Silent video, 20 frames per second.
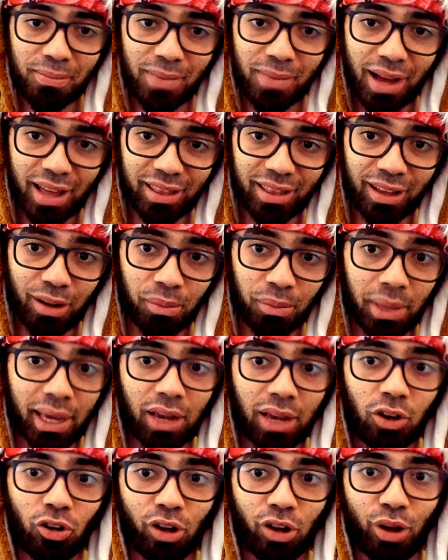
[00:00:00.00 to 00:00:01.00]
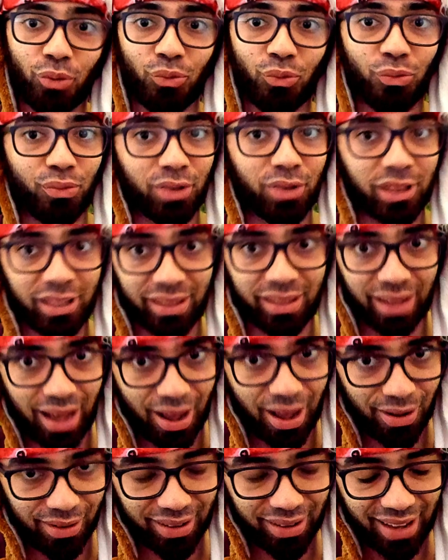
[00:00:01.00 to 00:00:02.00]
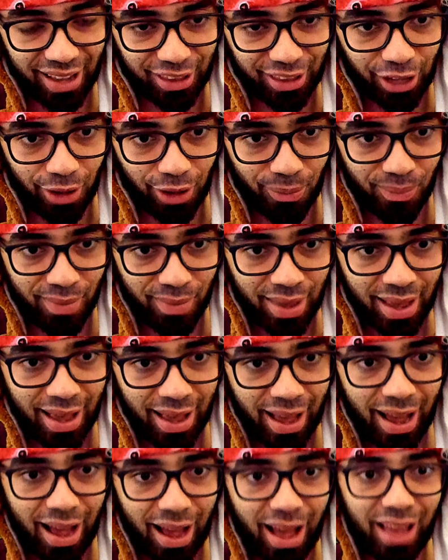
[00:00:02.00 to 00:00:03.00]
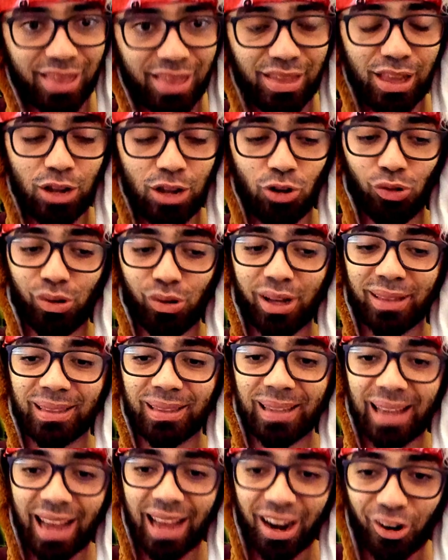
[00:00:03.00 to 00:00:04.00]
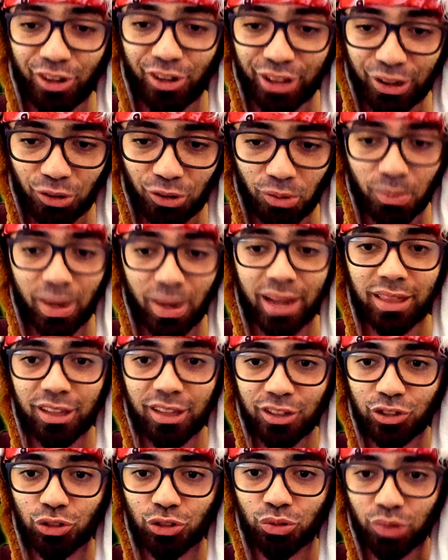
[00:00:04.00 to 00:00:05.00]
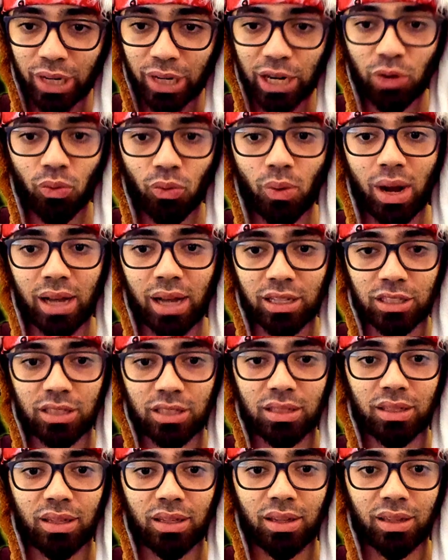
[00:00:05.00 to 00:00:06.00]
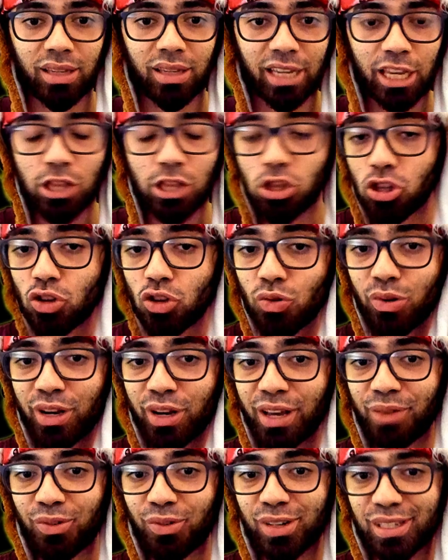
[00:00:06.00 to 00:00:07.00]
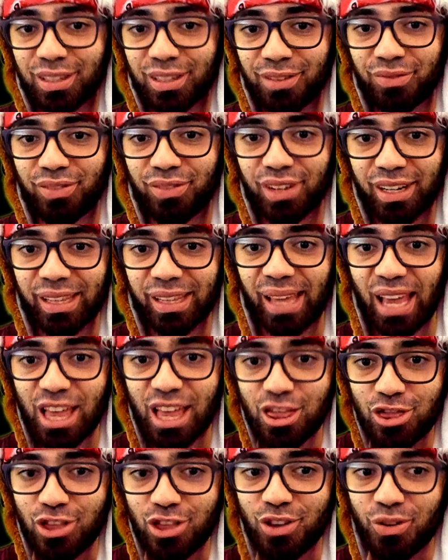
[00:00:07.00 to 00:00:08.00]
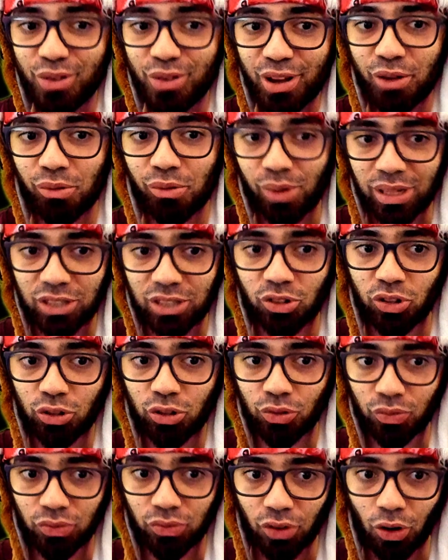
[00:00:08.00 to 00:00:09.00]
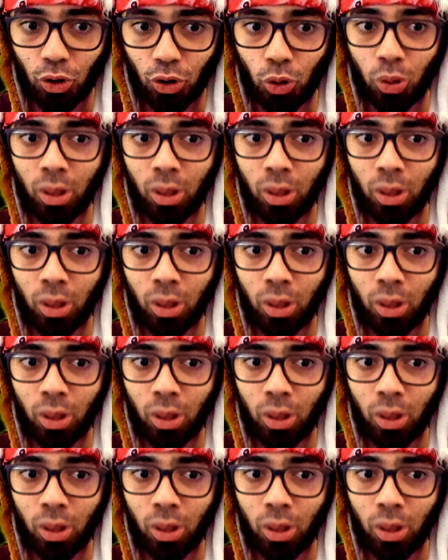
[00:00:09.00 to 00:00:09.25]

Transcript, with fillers: And then I'm like, okay, we didn't have, got him. And look at Gaara, the remaining strength was, he knew he was defeated. He knew he was going to fall.